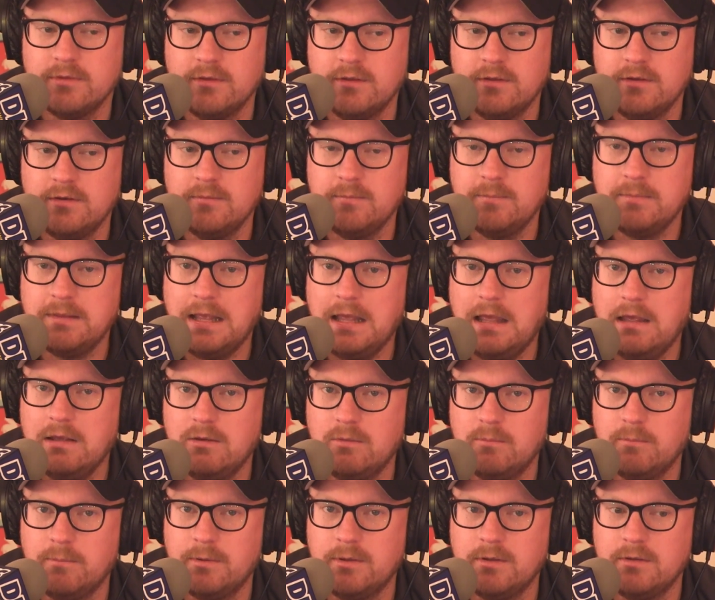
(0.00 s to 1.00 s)
And I'm
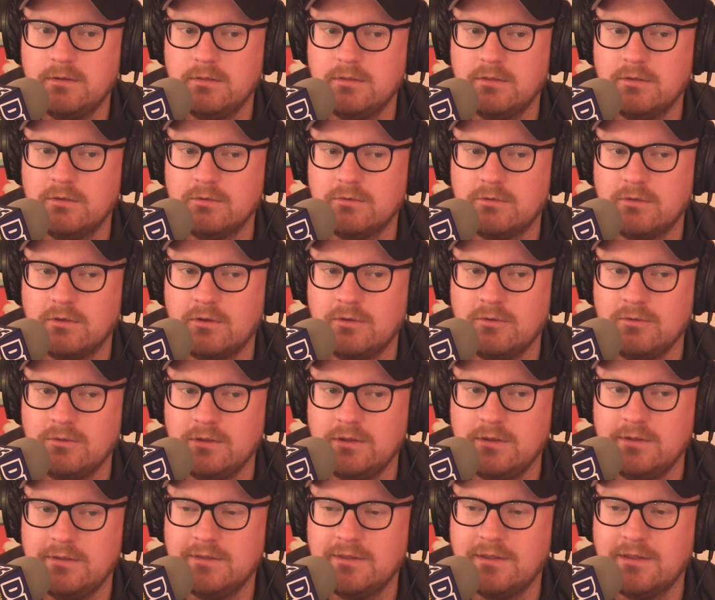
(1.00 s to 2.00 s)
like, but mm. there's
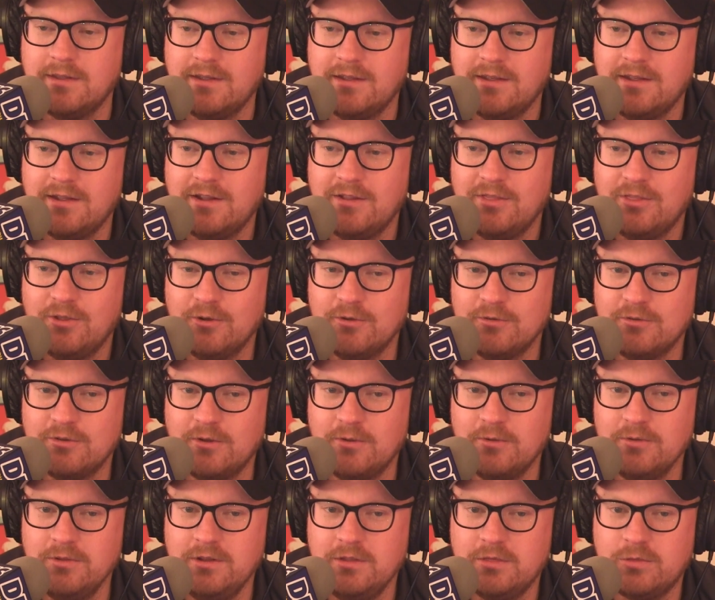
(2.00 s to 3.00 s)
only impossible. There's
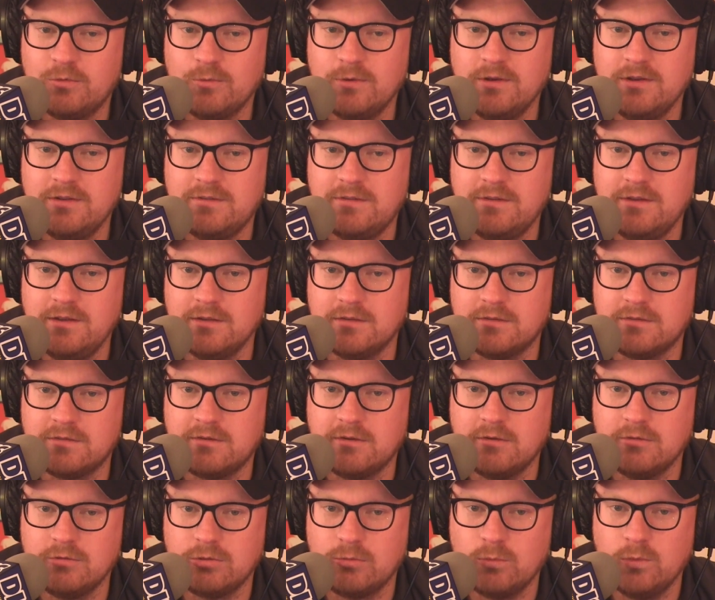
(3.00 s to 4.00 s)
only three seats.
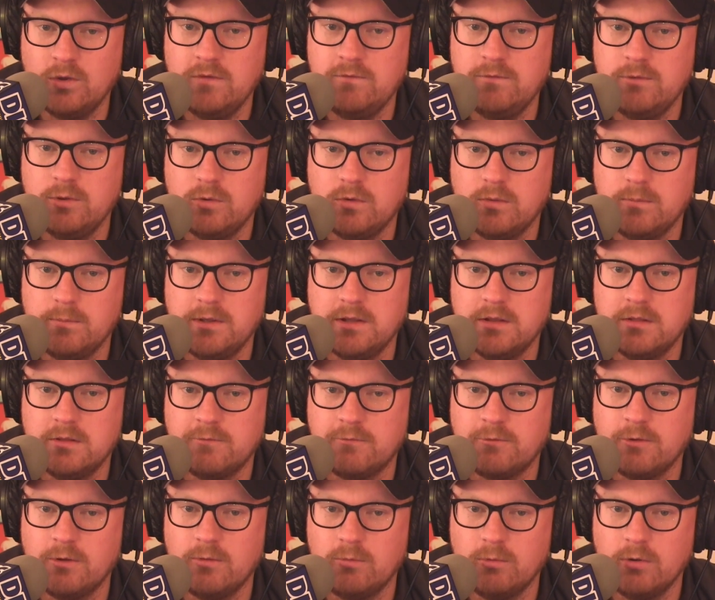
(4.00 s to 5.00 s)
So three of you can be in the
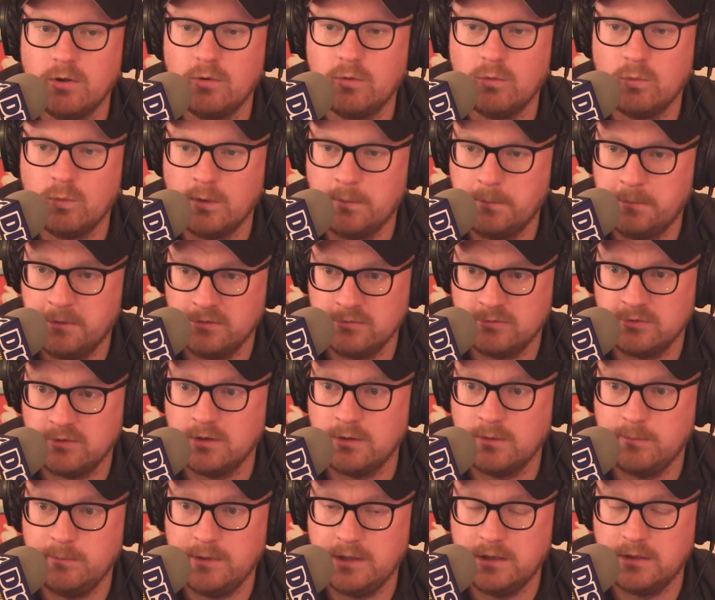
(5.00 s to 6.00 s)
front row and one
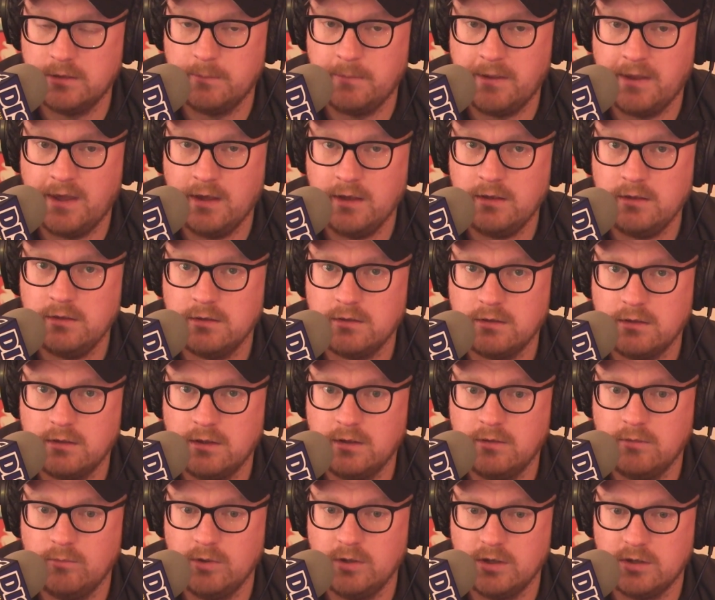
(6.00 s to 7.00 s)
person can be in the back,
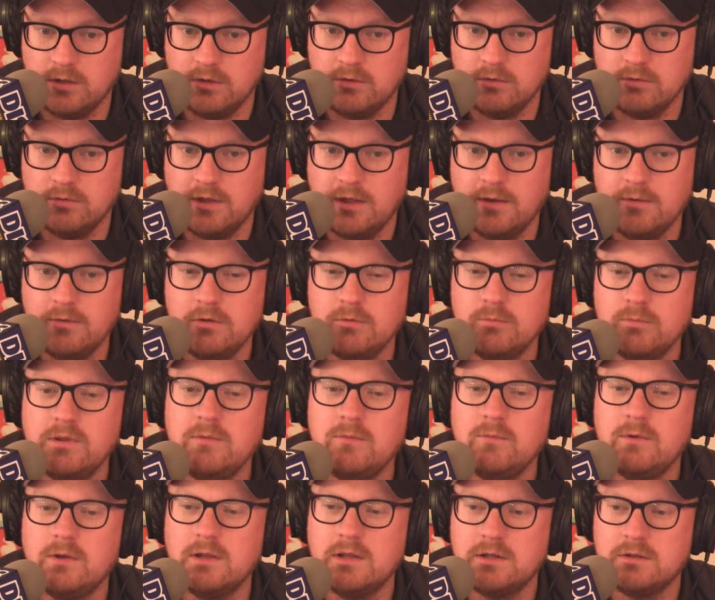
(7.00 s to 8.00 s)
and we can do that. No, we
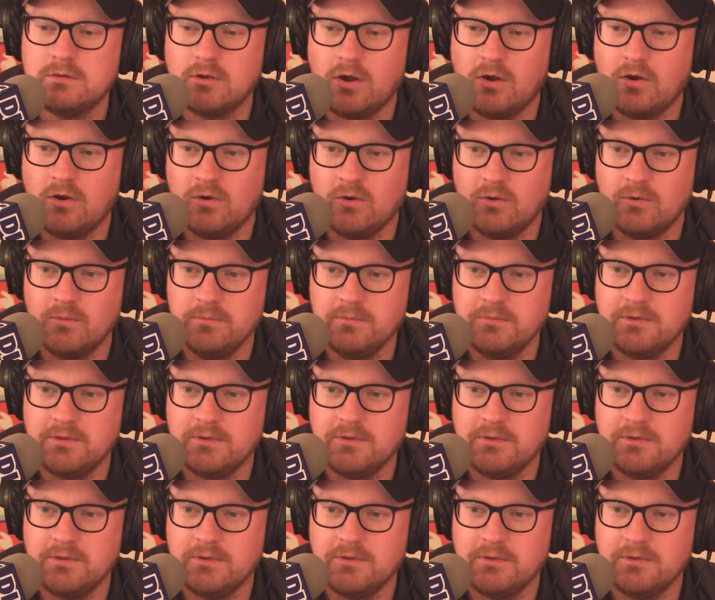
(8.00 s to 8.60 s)
would like to all.